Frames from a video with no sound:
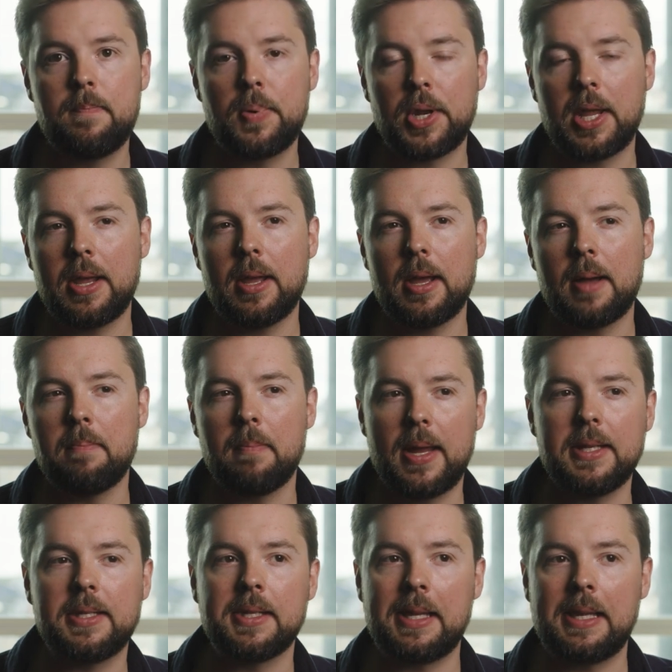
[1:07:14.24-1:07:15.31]
but it
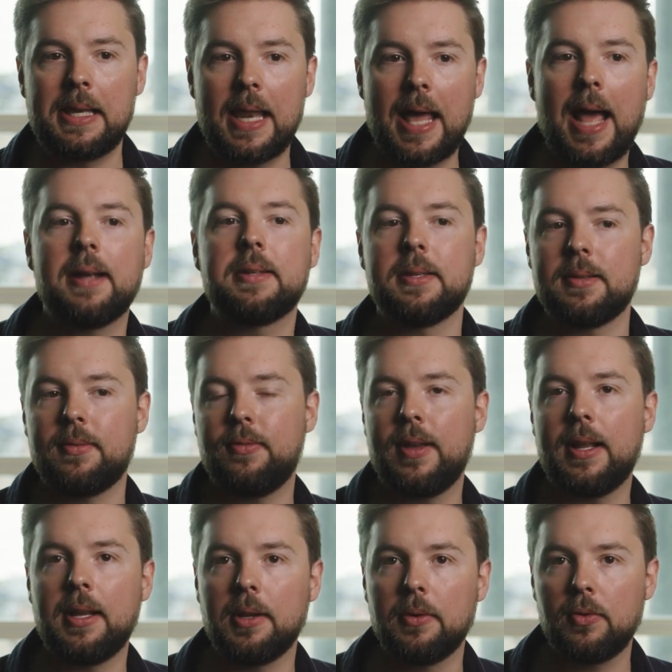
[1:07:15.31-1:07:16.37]
immediately lacks this
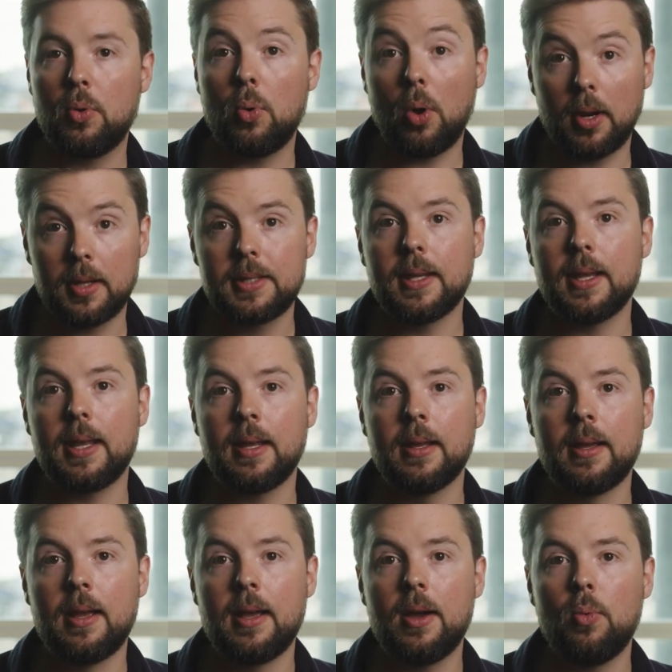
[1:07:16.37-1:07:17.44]
feeling of quality
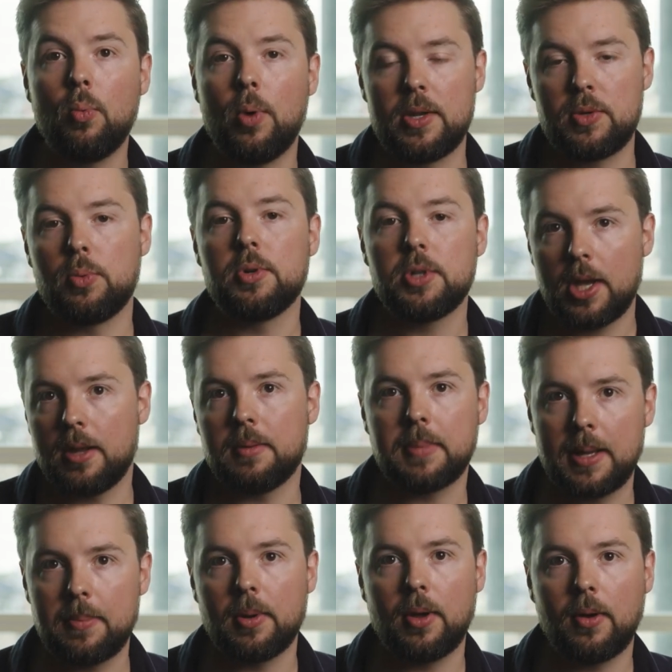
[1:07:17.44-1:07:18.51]
which will turn
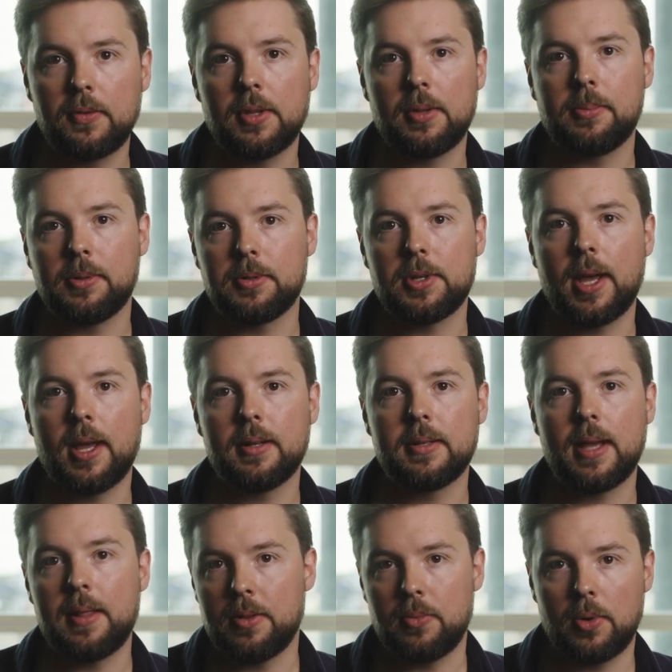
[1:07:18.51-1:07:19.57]
people off to the
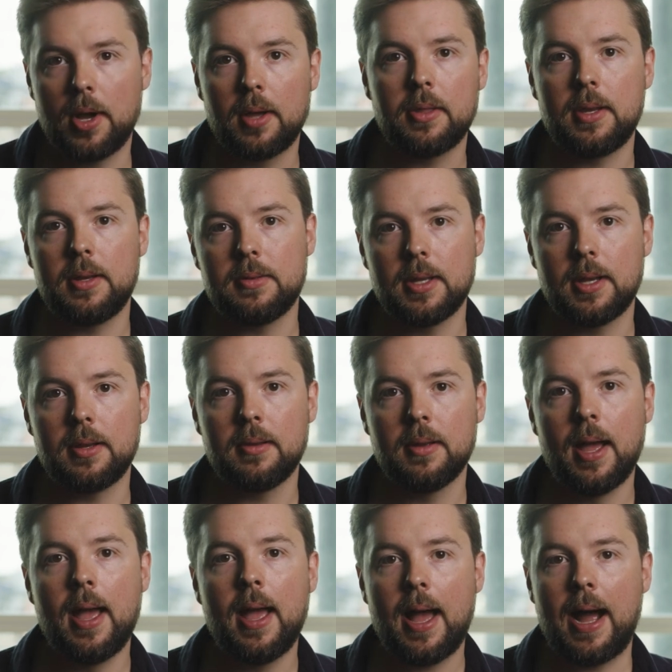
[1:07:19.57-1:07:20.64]
project and the work that you do.
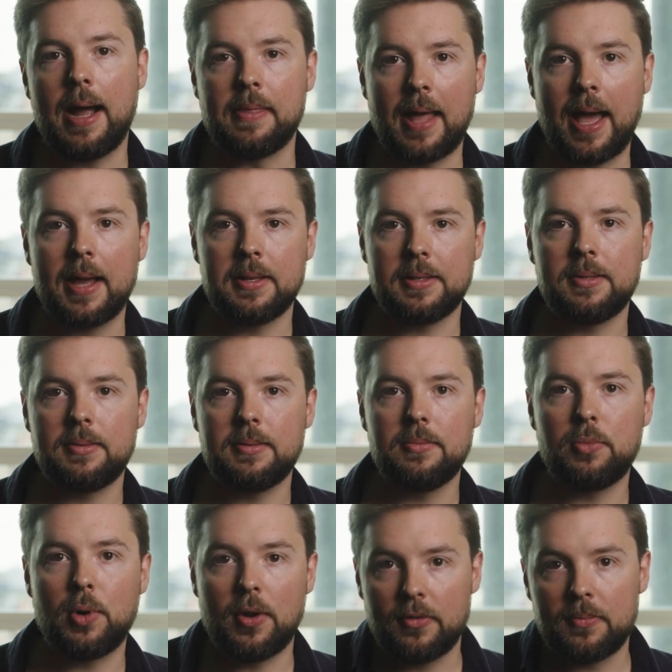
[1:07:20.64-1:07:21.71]
And that is
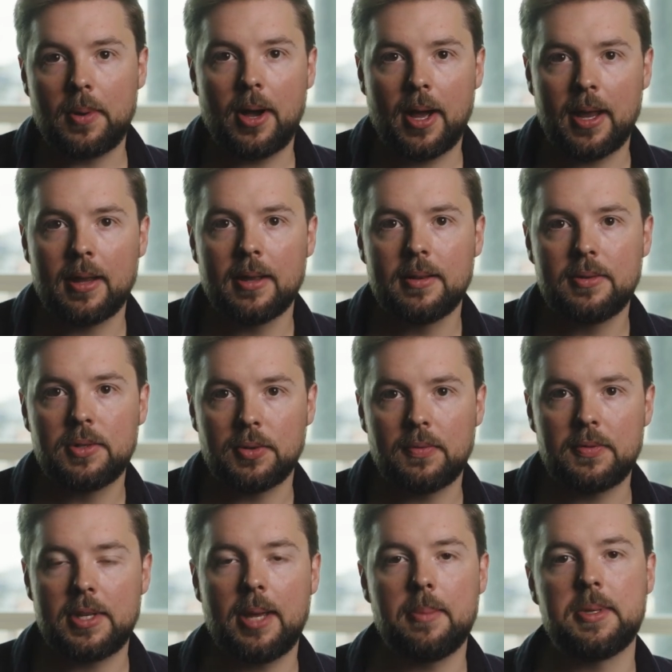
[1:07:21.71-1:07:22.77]
one of my sort
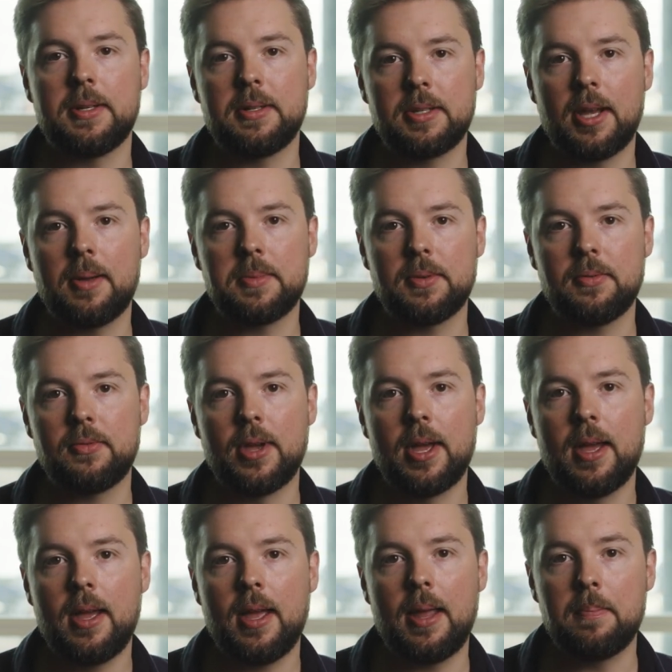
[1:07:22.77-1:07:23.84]
of tips in terms of
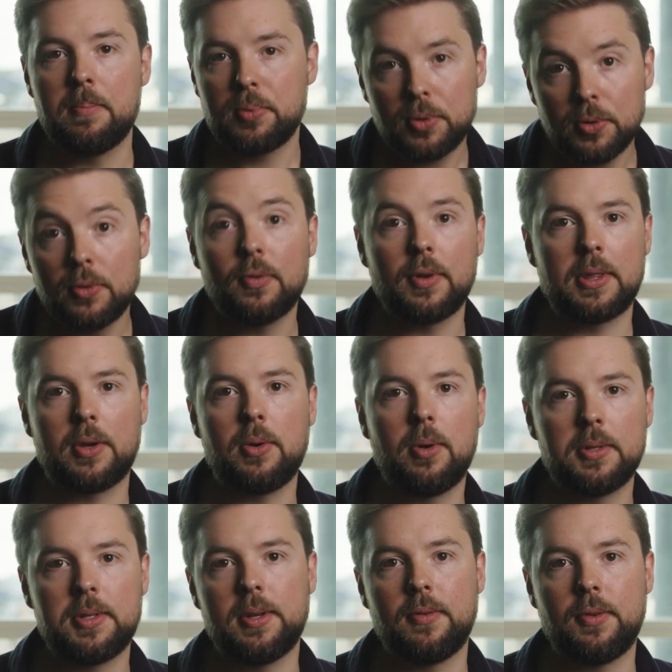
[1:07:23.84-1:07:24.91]
improving the
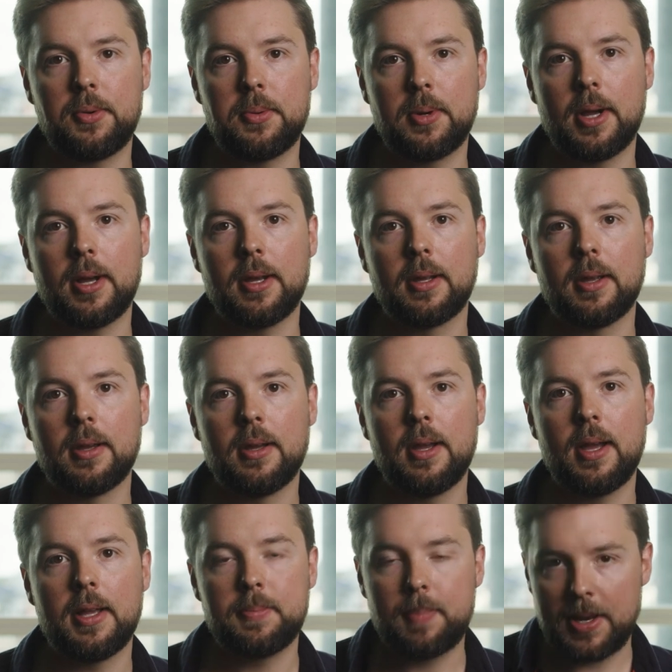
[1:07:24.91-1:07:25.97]
quality of your work,
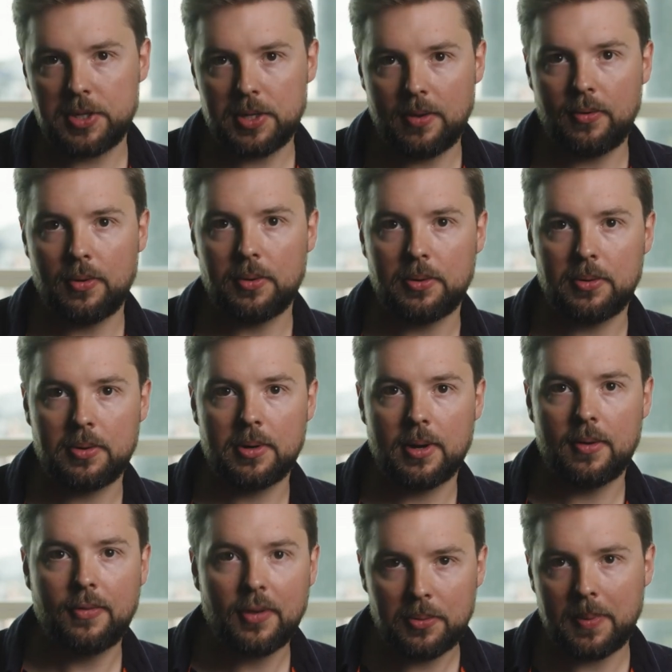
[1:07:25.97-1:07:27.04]
especially if you're
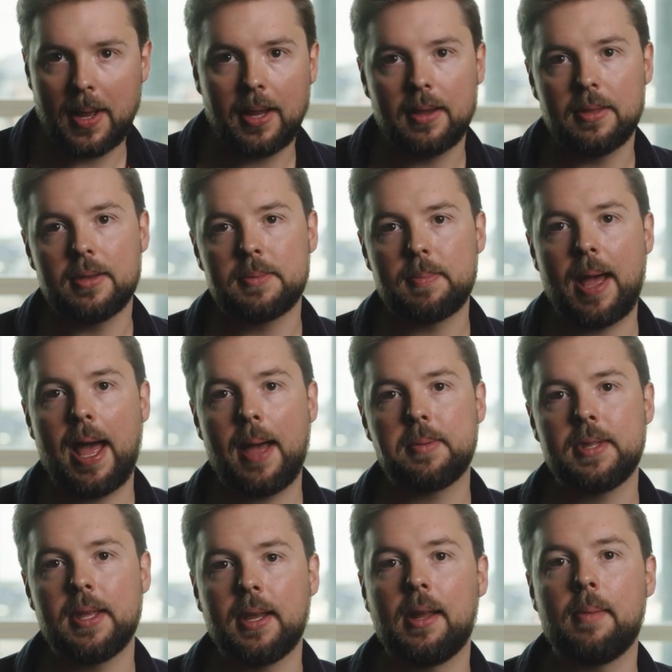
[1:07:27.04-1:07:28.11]
a filmmaker that's
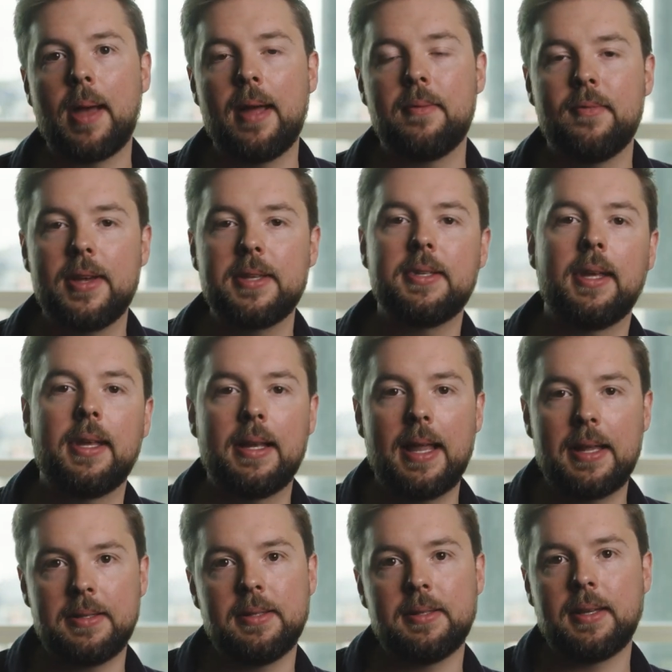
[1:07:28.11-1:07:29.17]
perhaps thinking about investing in
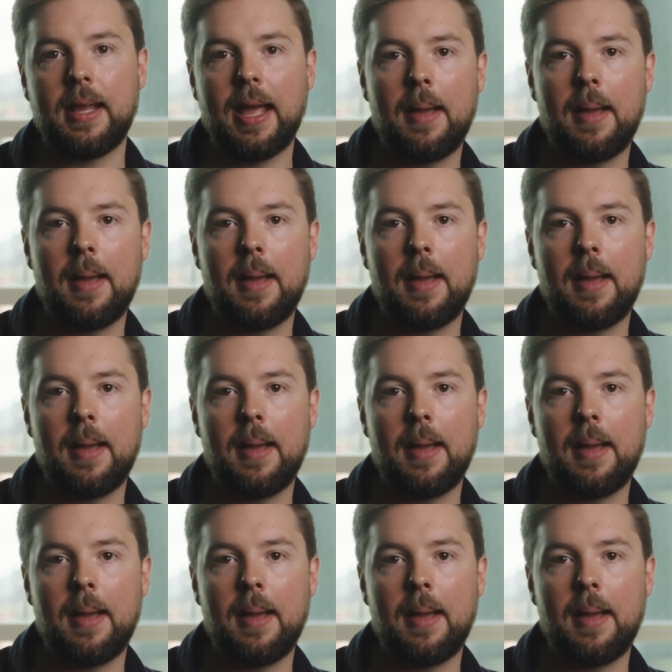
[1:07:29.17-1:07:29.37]
lenses and